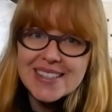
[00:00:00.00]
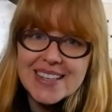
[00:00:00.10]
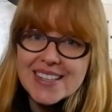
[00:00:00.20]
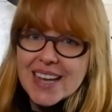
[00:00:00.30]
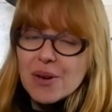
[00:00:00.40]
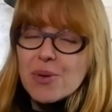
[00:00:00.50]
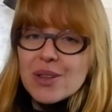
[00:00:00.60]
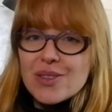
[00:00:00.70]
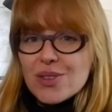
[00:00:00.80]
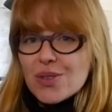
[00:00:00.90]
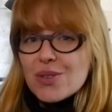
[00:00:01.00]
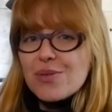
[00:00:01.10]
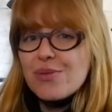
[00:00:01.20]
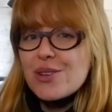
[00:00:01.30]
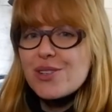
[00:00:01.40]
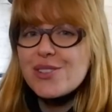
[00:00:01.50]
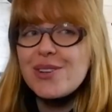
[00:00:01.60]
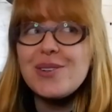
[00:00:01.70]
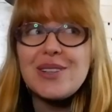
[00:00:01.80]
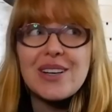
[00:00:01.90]
things I wanted to do for
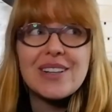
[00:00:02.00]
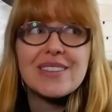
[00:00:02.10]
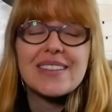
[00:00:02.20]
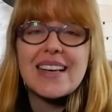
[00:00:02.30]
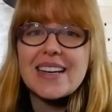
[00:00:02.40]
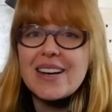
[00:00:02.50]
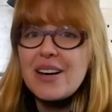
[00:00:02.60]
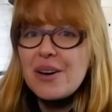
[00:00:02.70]
so long, like